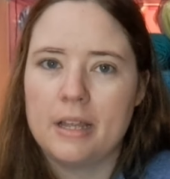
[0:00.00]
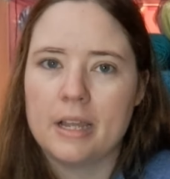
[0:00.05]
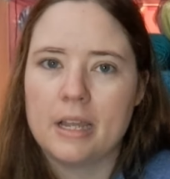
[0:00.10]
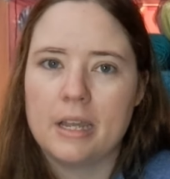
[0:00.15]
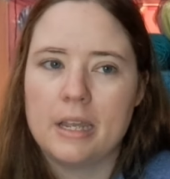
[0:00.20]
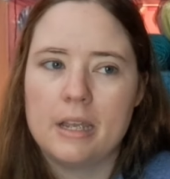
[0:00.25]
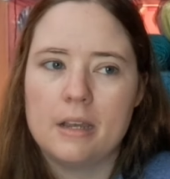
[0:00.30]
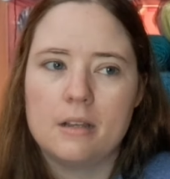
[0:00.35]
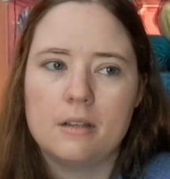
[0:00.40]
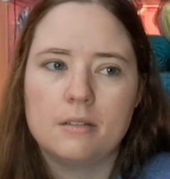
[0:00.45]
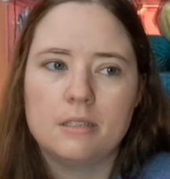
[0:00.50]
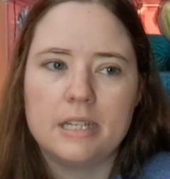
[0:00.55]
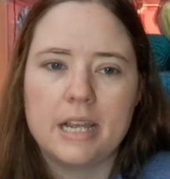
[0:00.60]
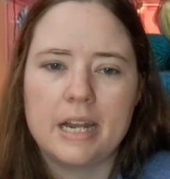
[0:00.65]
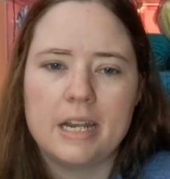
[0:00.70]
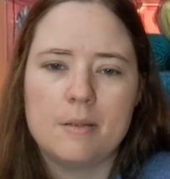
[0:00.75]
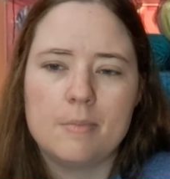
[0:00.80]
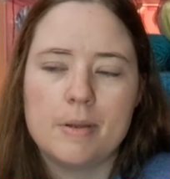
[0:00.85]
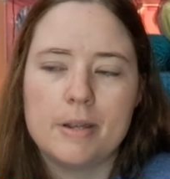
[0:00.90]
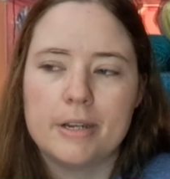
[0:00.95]
like a, a
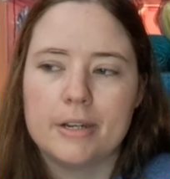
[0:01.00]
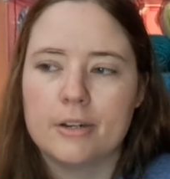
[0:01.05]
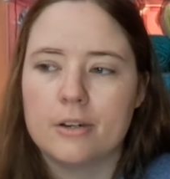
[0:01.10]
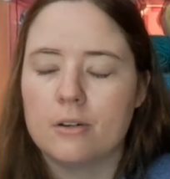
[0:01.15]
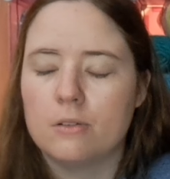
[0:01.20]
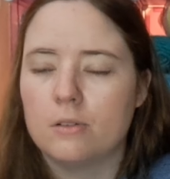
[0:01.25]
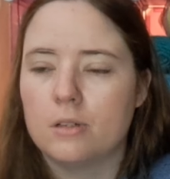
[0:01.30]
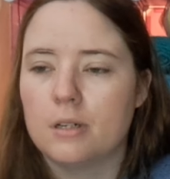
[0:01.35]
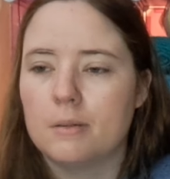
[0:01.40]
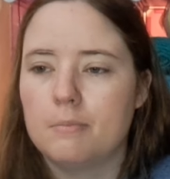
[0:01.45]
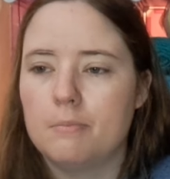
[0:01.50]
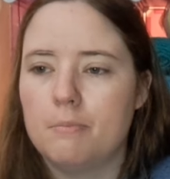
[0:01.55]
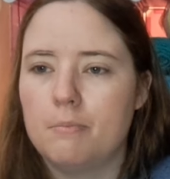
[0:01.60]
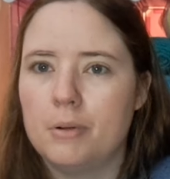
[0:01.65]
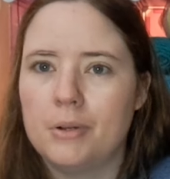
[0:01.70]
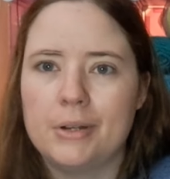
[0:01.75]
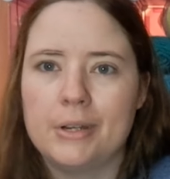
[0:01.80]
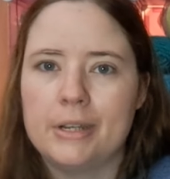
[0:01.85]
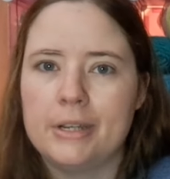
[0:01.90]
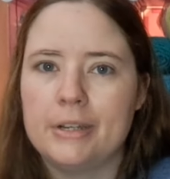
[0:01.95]
teddy bear or
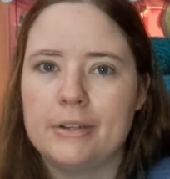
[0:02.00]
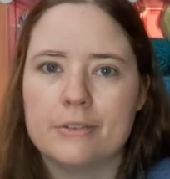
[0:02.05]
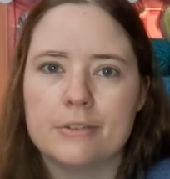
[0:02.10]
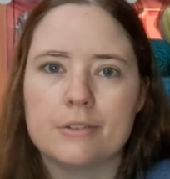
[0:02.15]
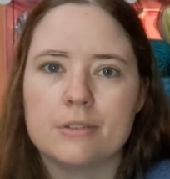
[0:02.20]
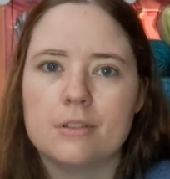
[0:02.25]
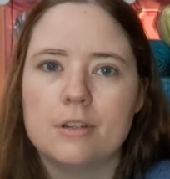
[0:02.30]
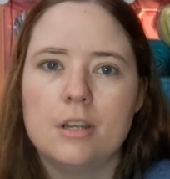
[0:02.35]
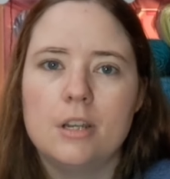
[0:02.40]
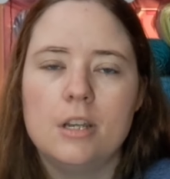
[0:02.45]
a bunny or